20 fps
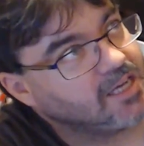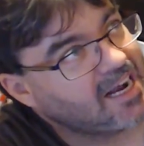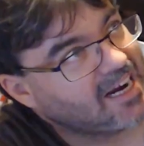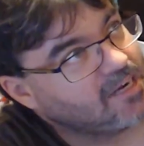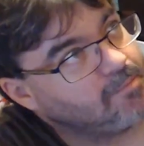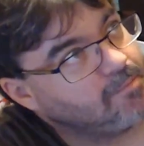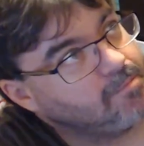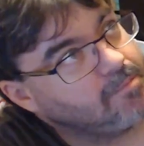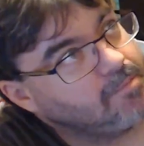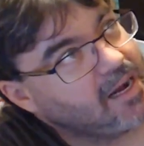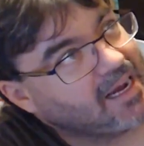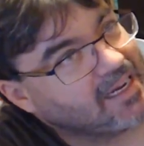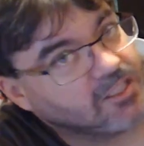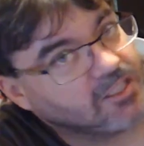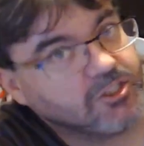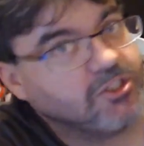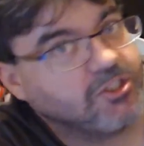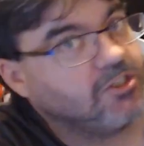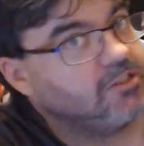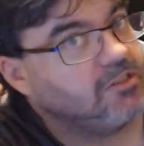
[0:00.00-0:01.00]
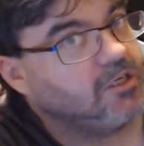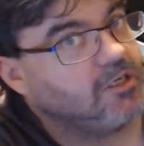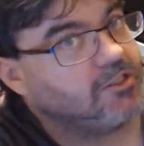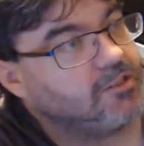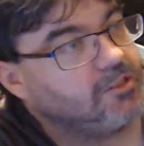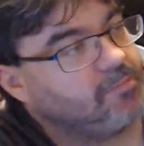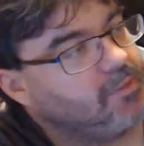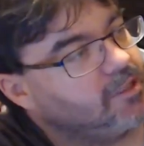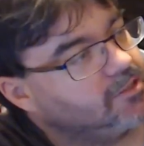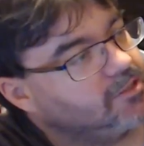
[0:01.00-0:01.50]
match
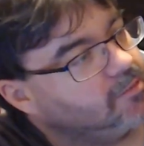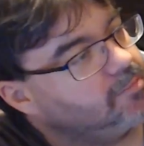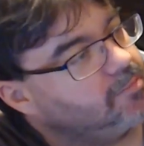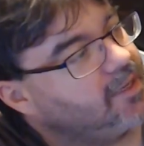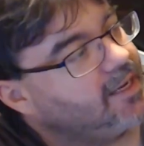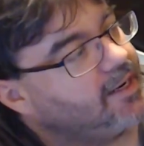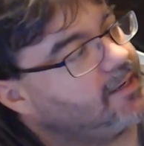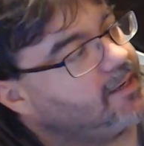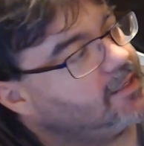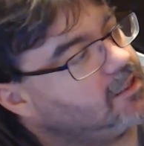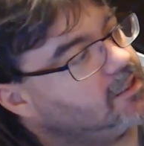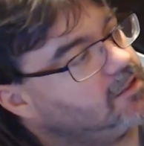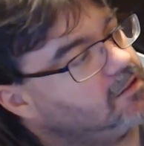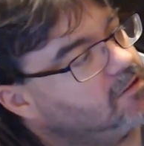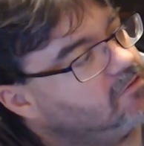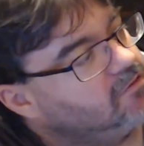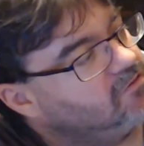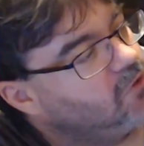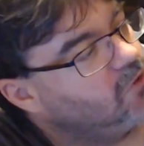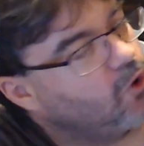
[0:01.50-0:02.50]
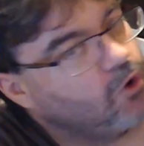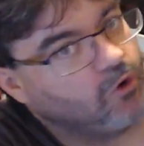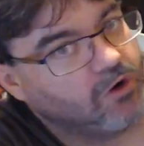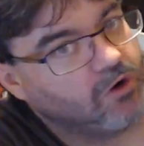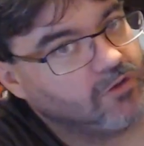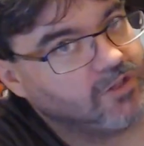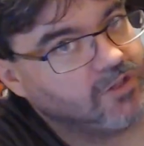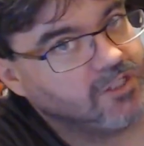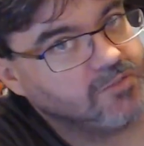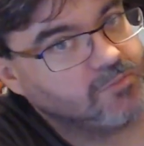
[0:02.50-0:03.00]
as a paint for this
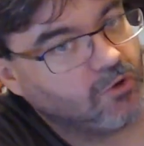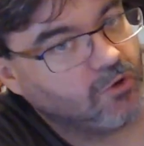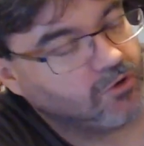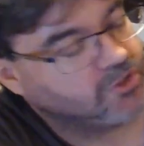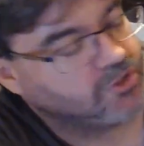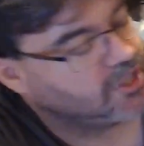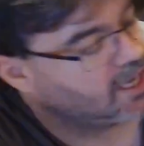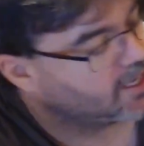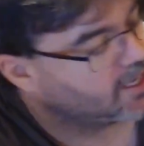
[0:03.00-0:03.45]
project,